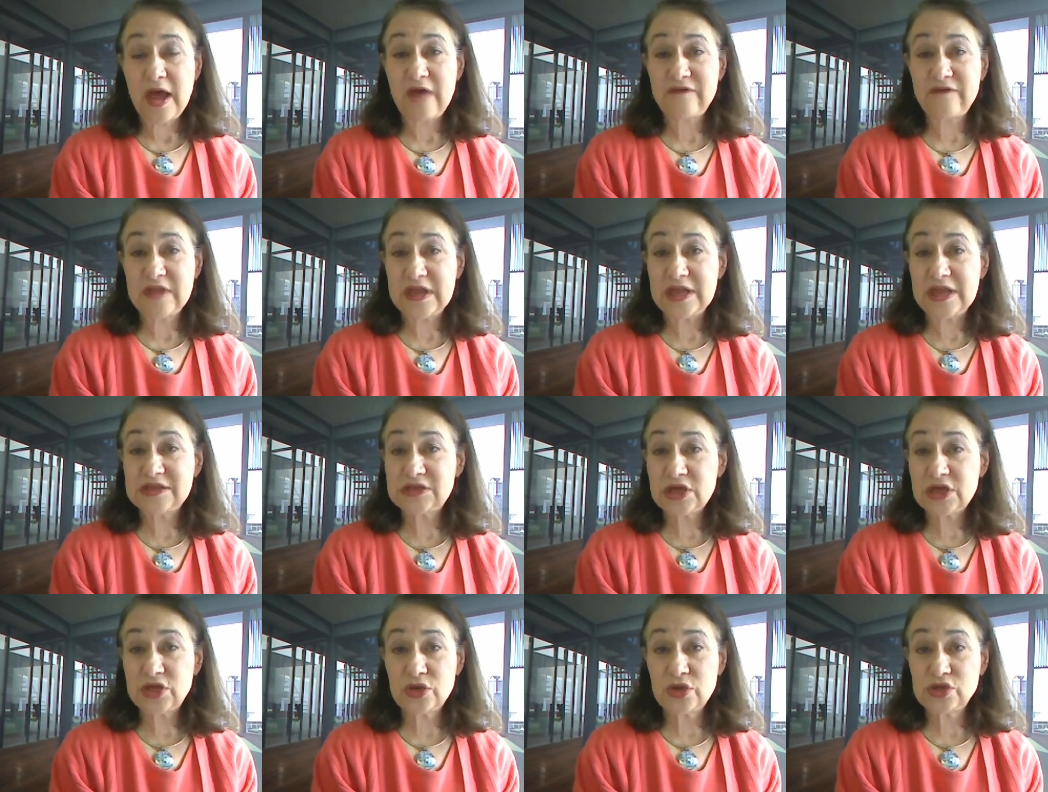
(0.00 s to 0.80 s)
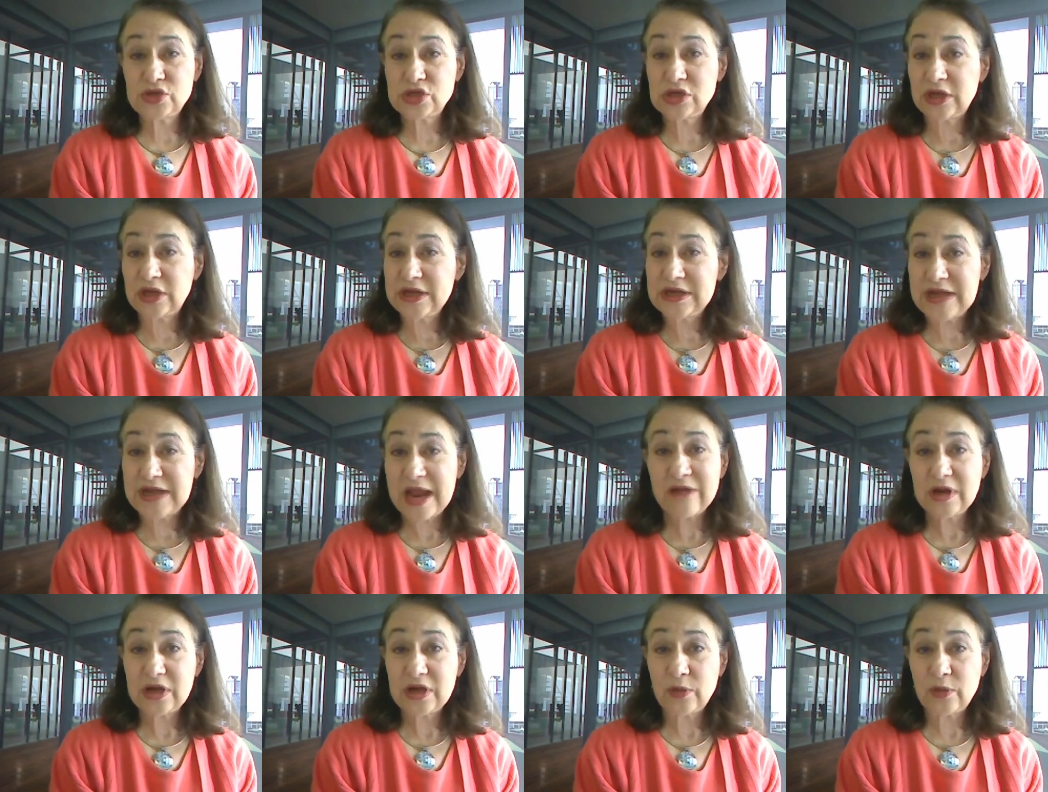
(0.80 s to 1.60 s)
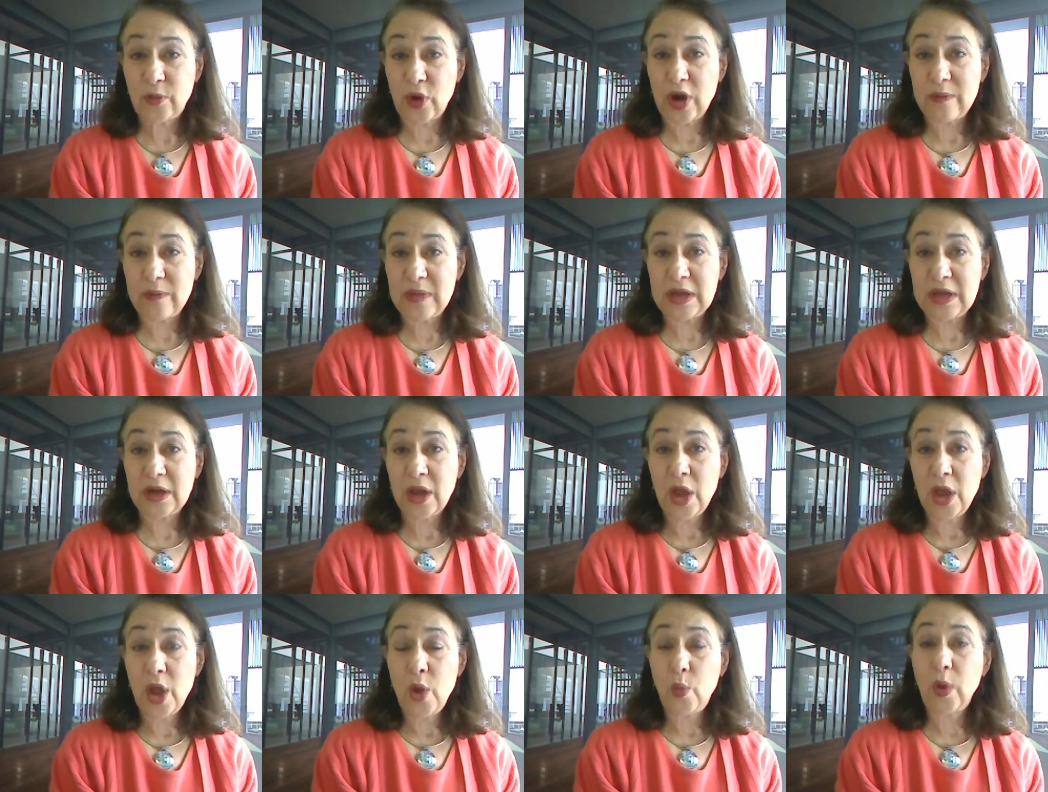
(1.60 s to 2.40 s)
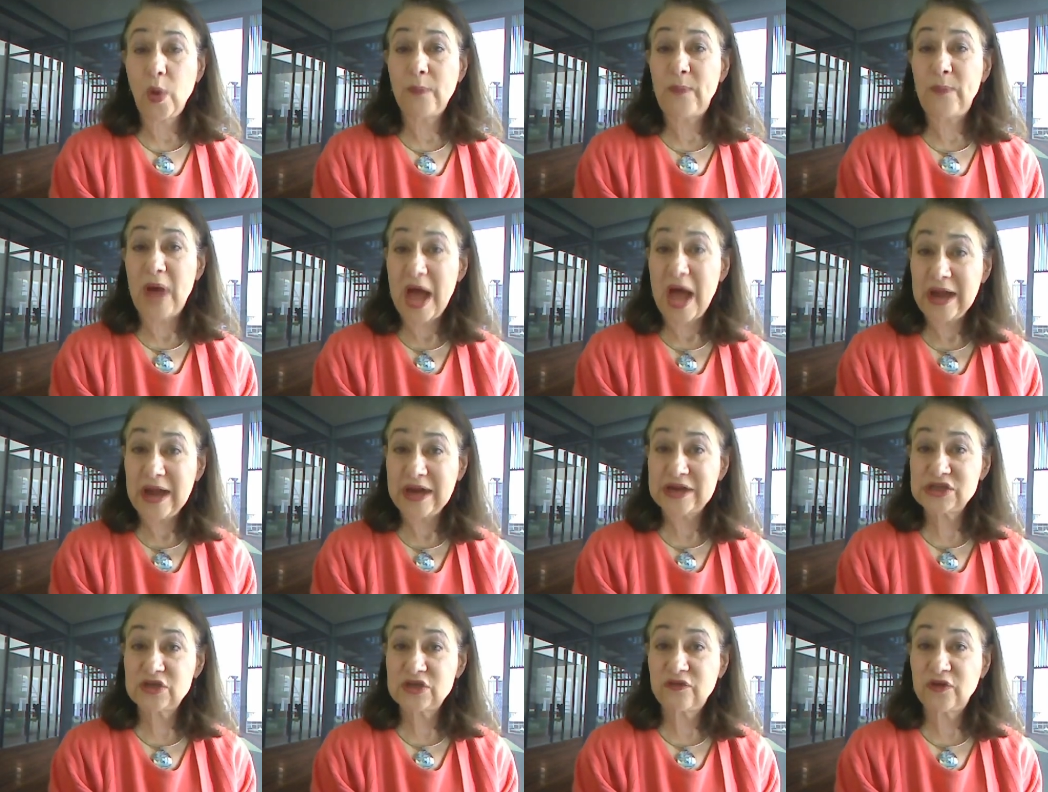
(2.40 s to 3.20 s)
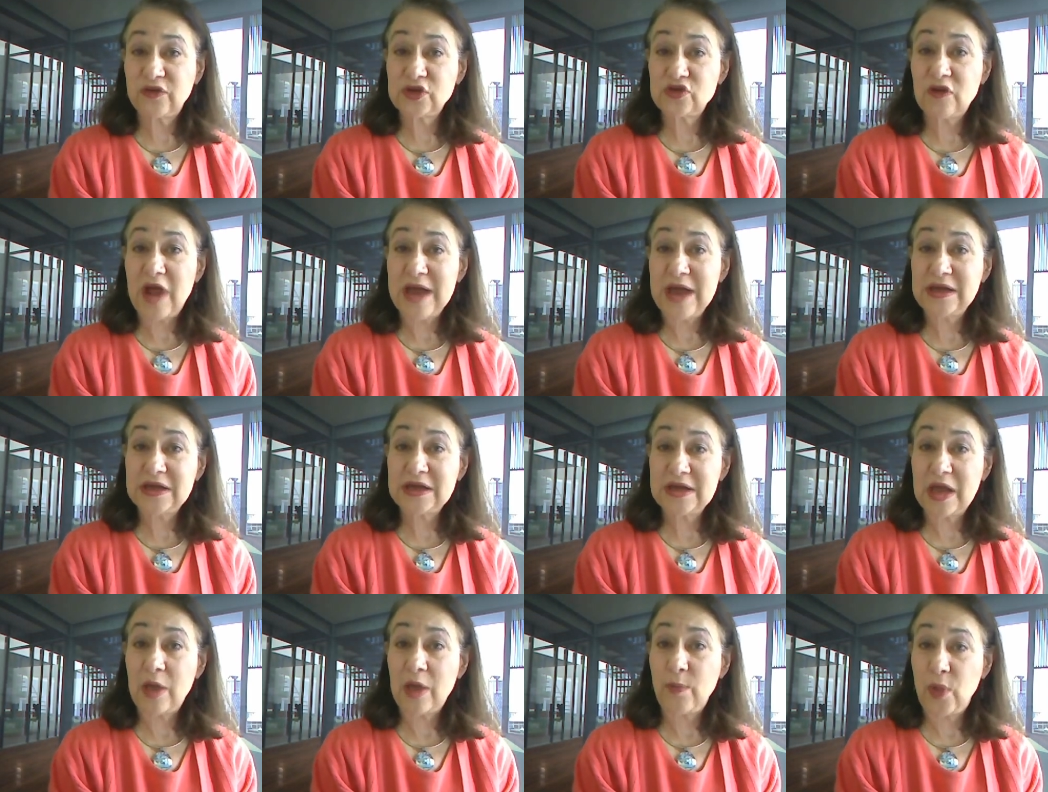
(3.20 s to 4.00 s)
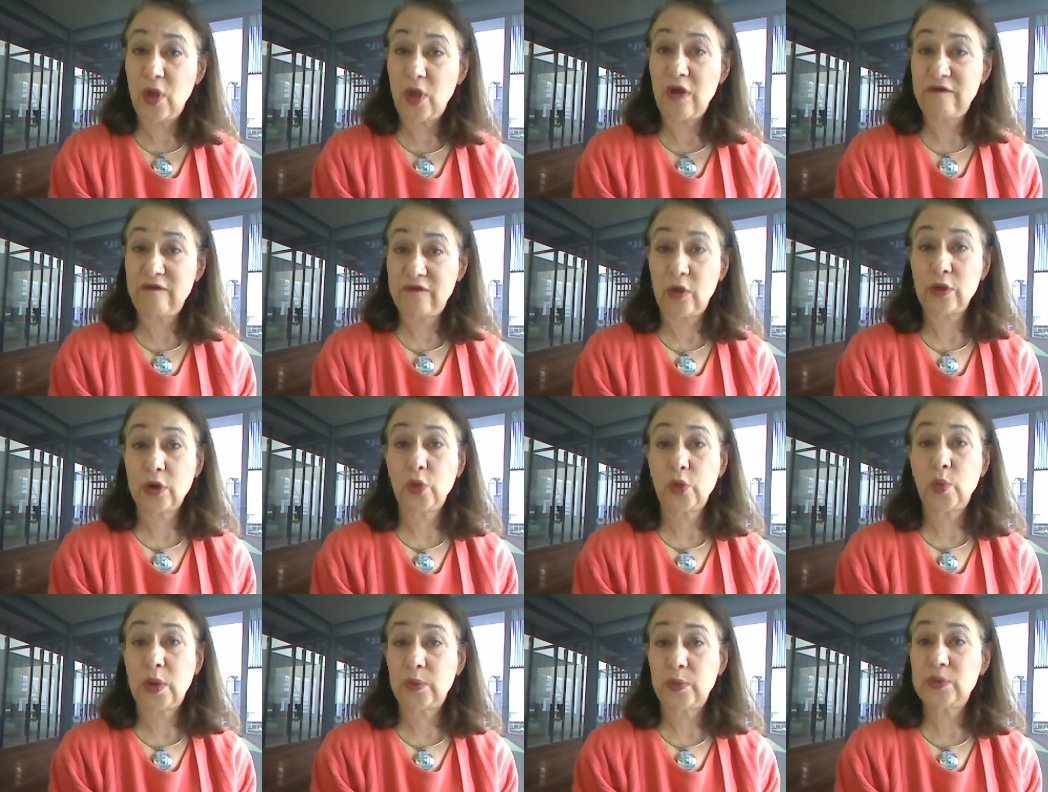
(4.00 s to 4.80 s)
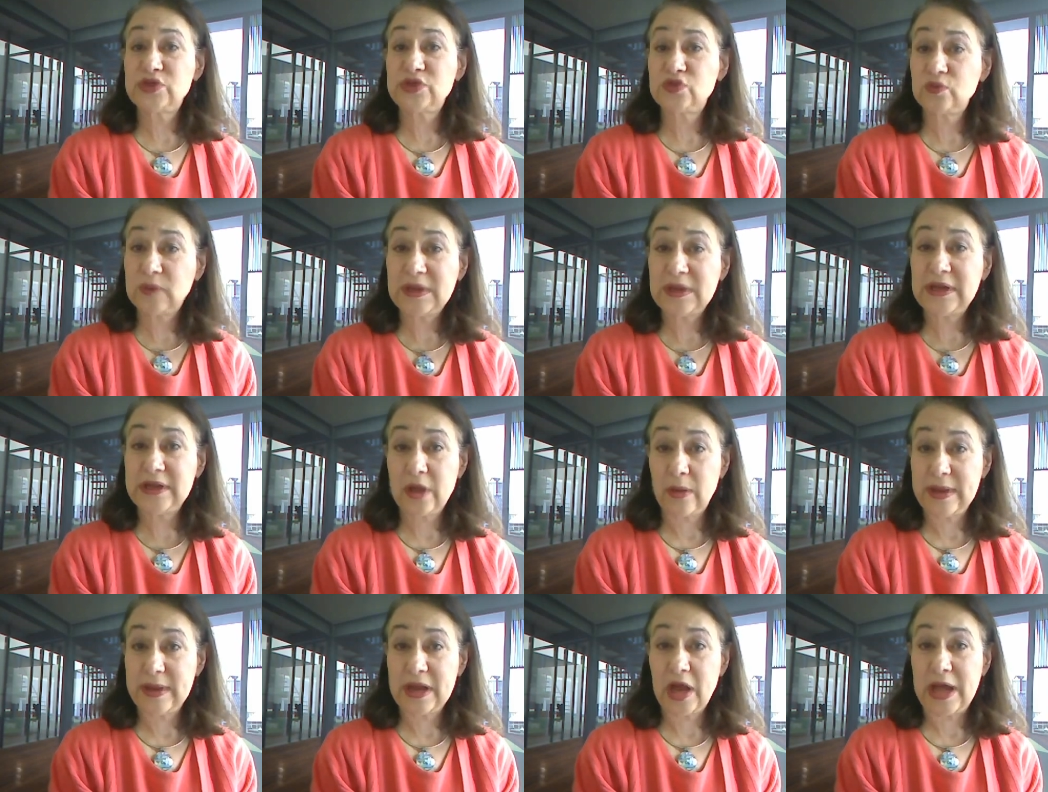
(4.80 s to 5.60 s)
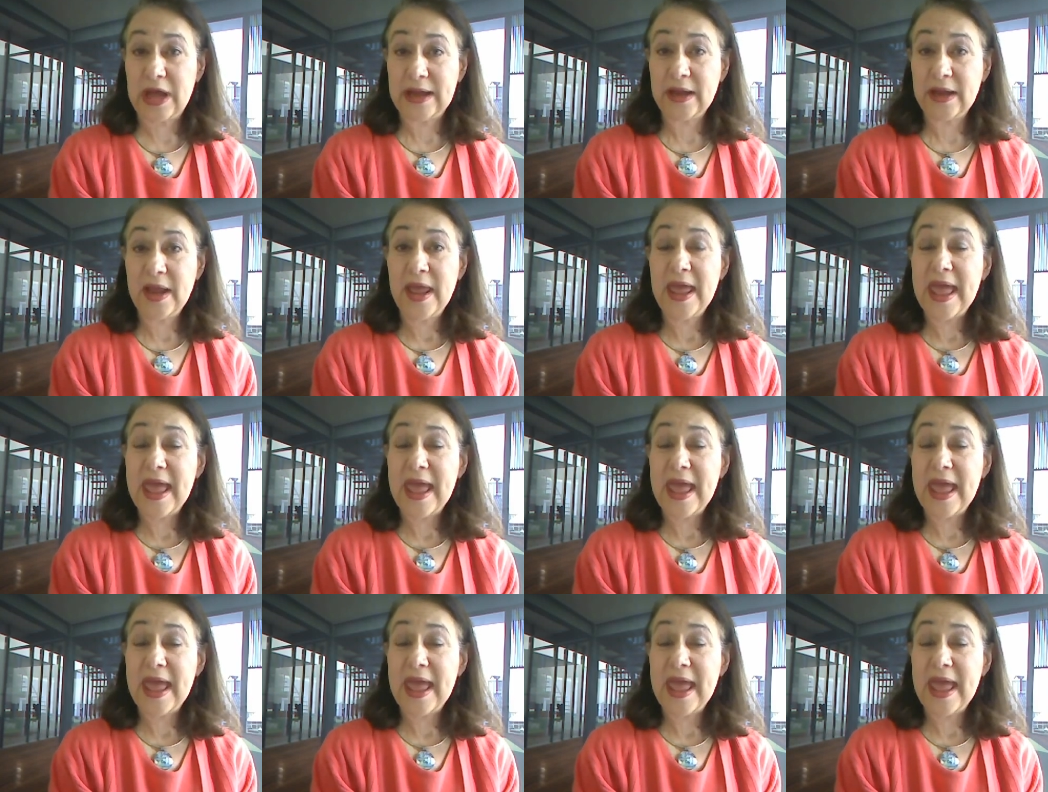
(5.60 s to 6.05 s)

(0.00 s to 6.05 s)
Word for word: of the Institutional Integrity Department were punished for trying to tell Paul Volcker what was really going on.